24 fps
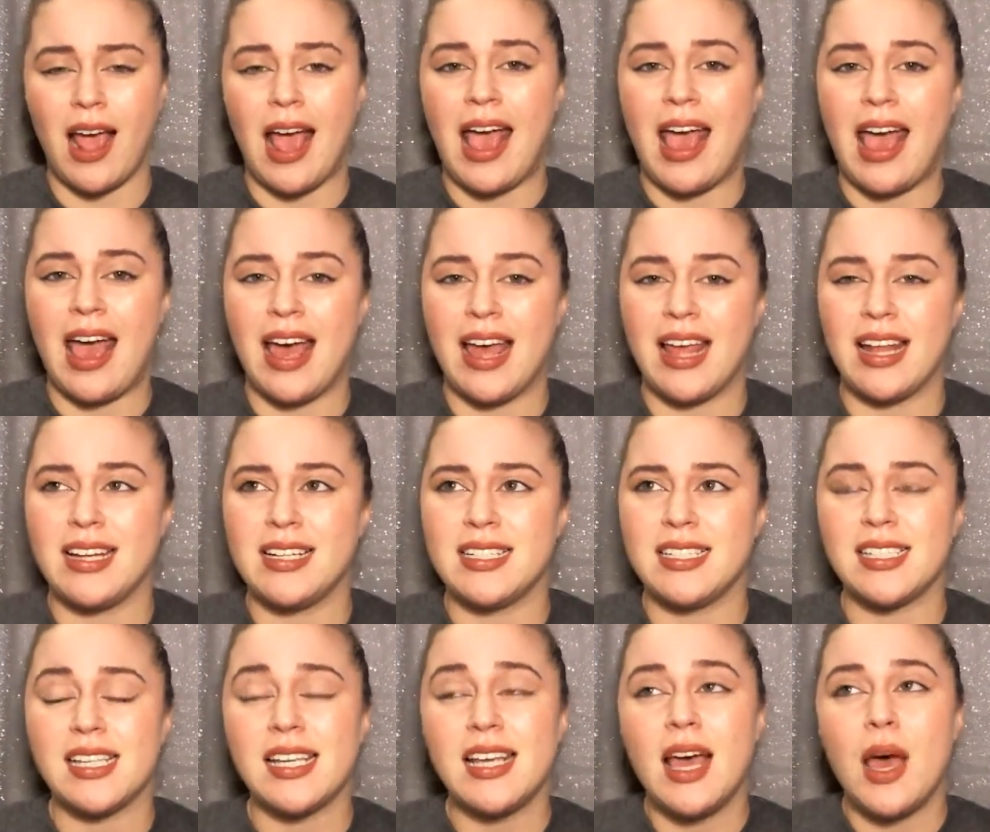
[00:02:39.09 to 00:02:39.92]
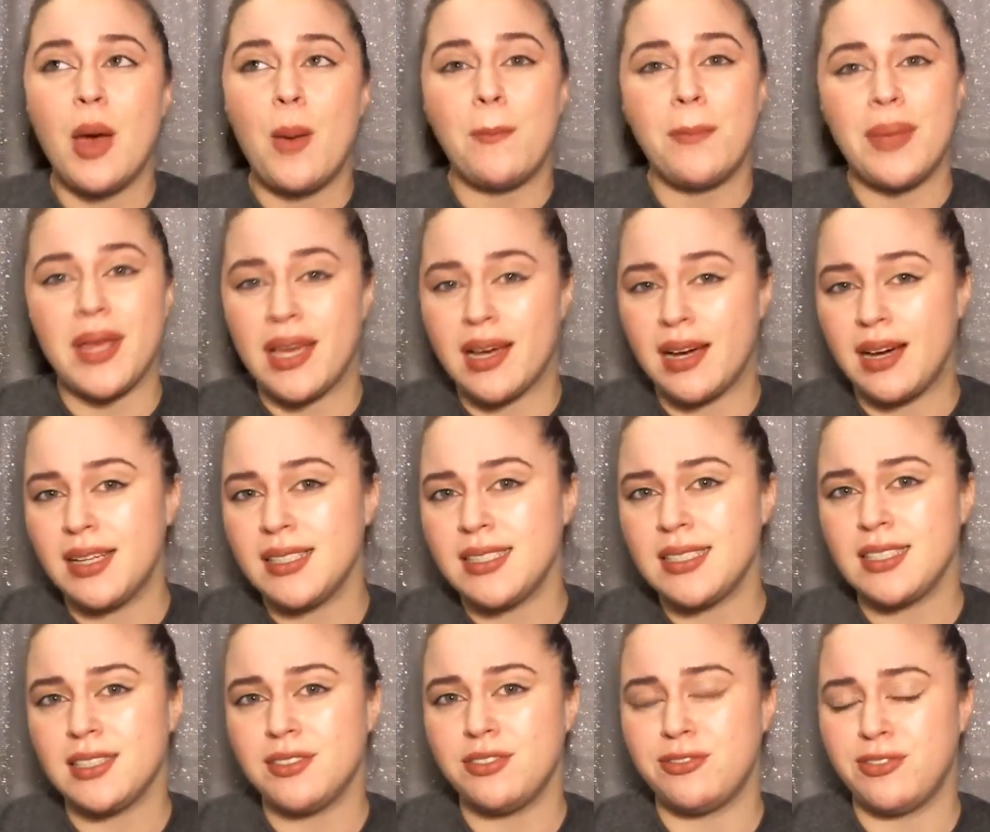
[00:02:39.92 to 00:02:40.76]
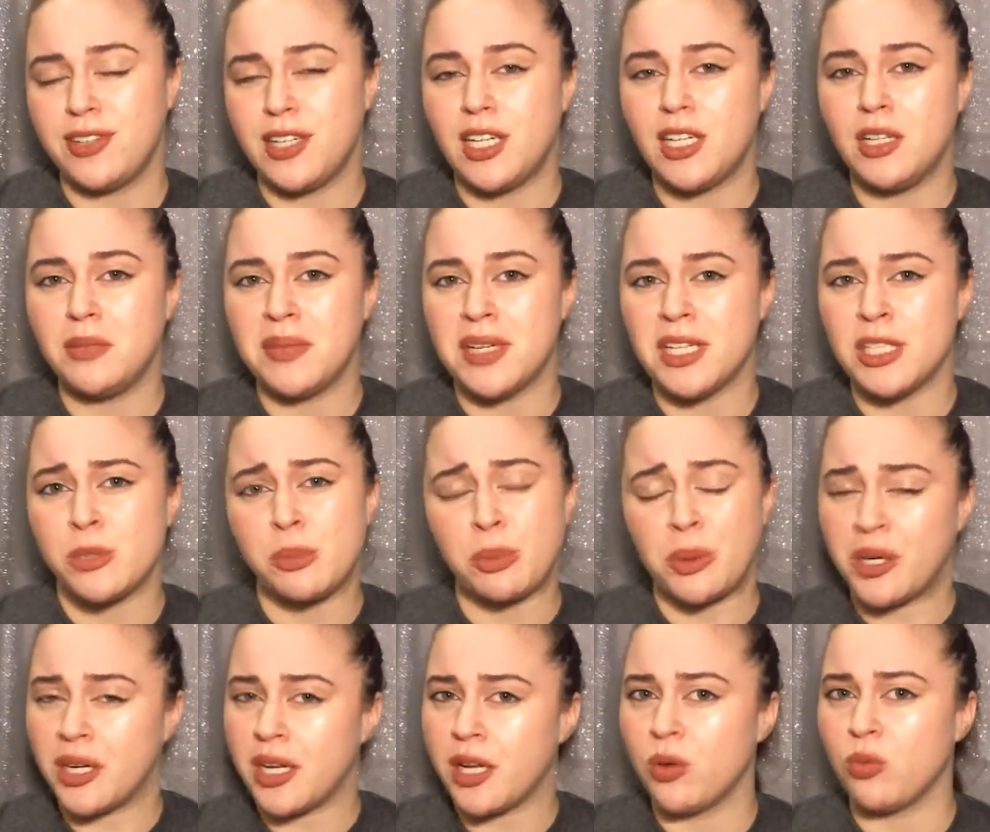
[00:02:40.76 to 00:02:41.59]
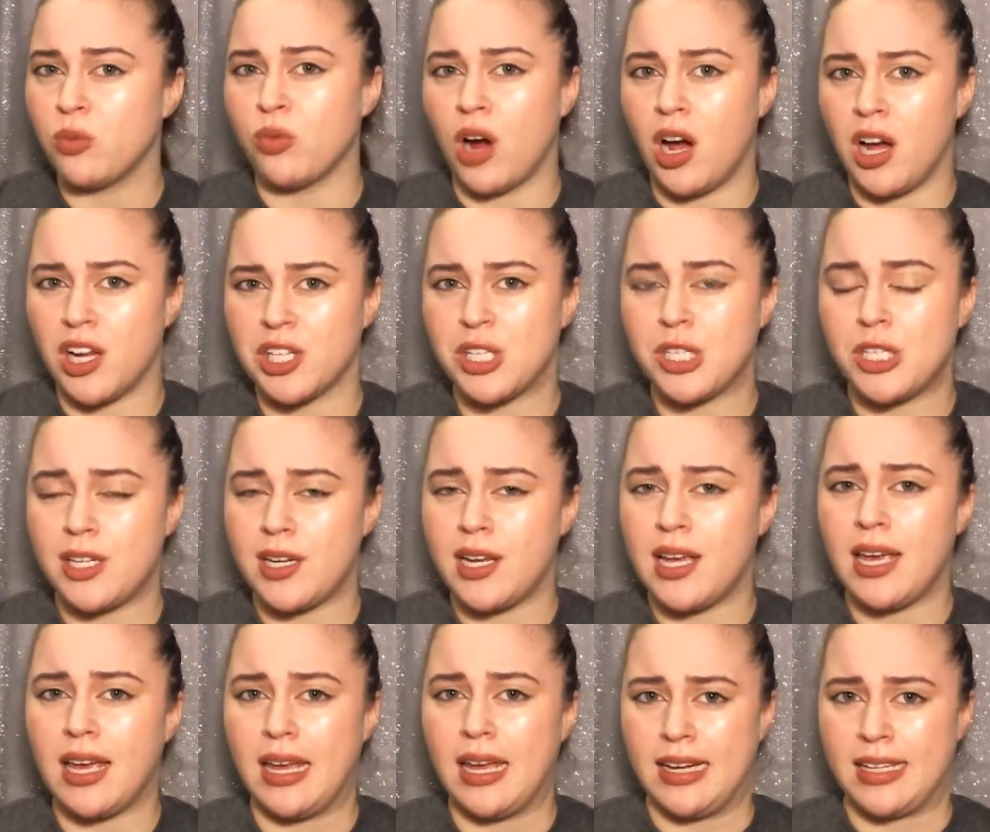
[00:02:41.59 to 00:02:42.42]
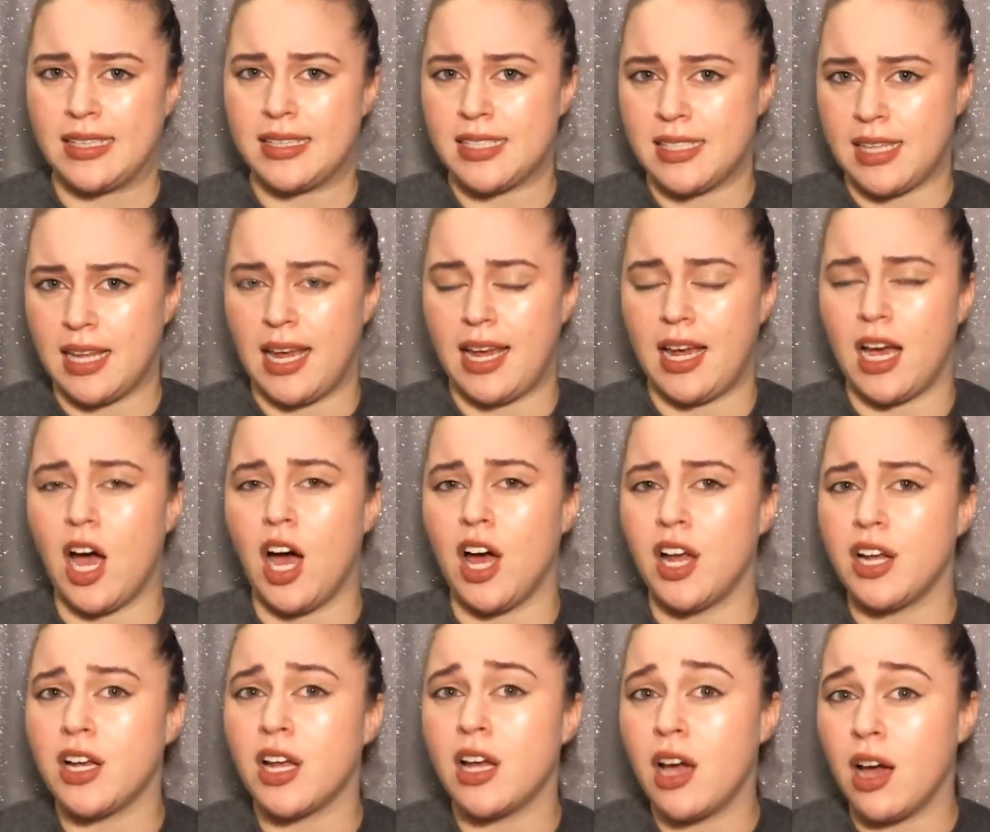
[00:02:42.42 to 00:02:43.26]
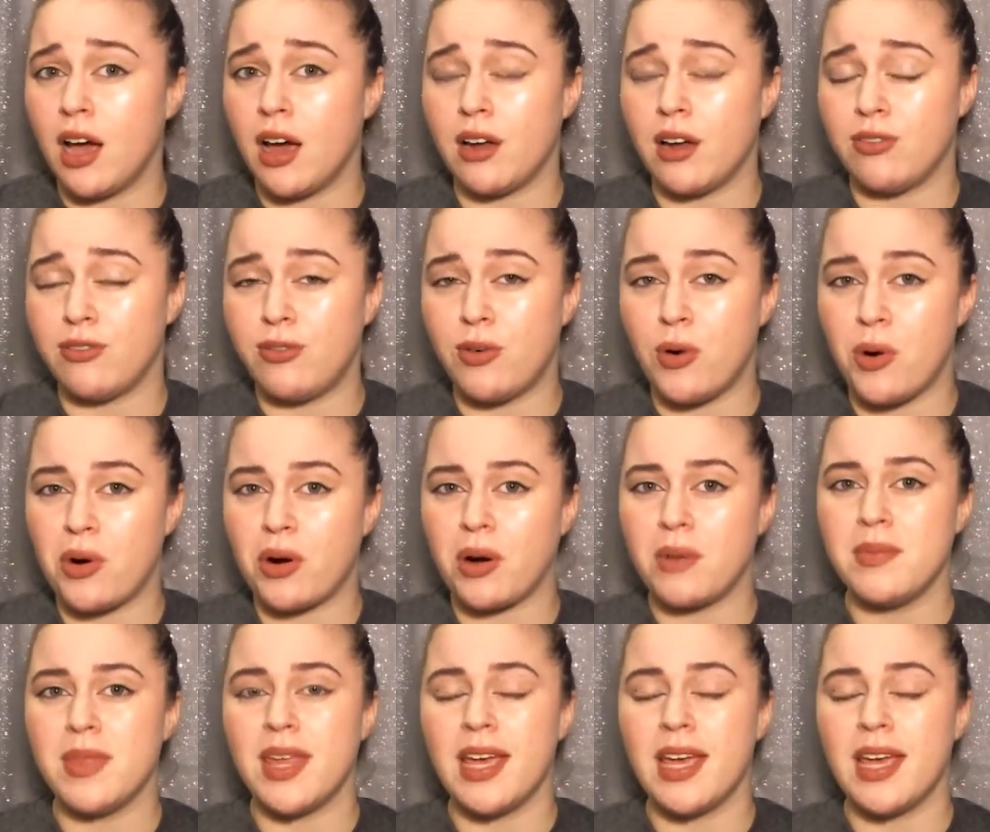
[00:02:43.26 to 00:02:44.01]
And because the film is pretty raunchy in its like uncut form,